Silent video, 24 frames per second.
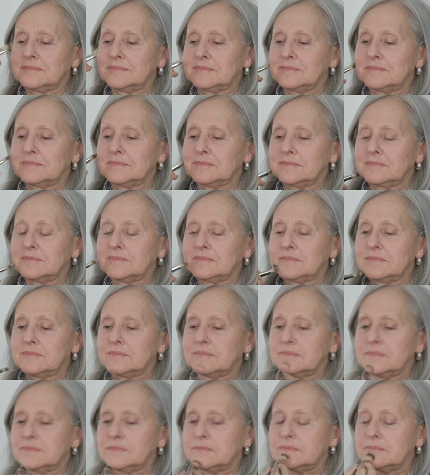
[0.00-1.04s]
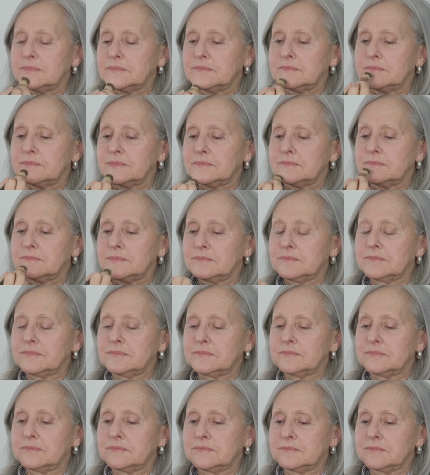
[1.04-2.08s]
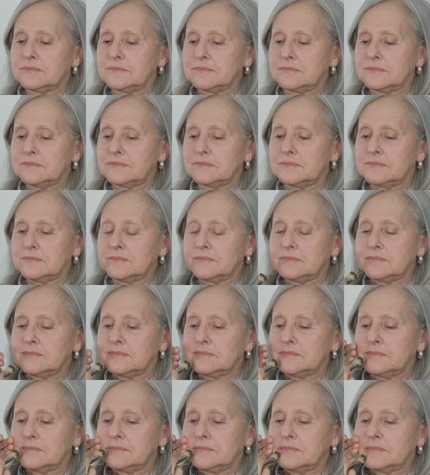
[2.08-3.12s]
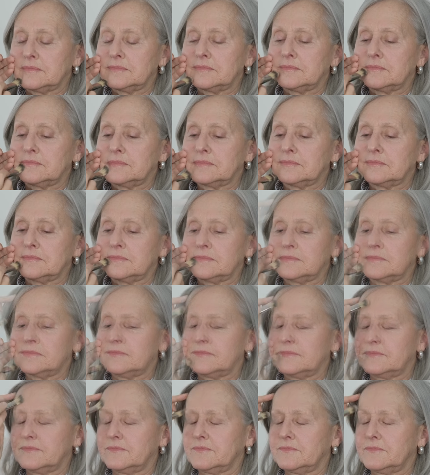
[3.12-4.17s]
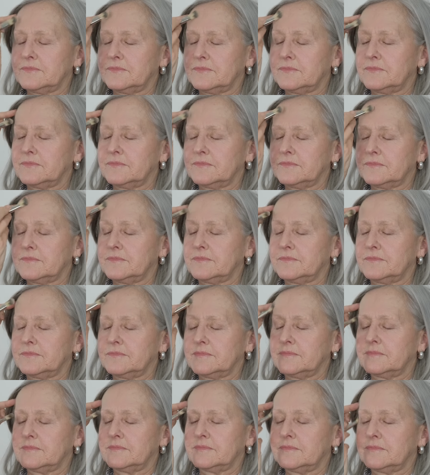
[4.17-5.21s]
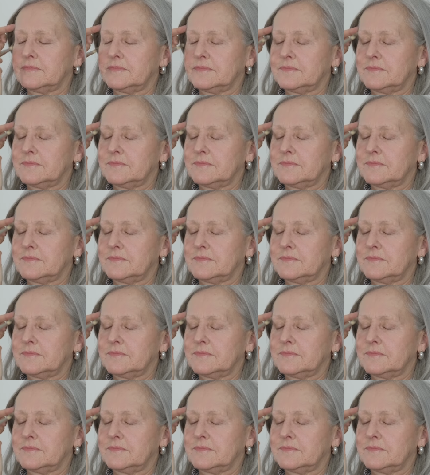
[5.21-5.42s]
Nothing is said.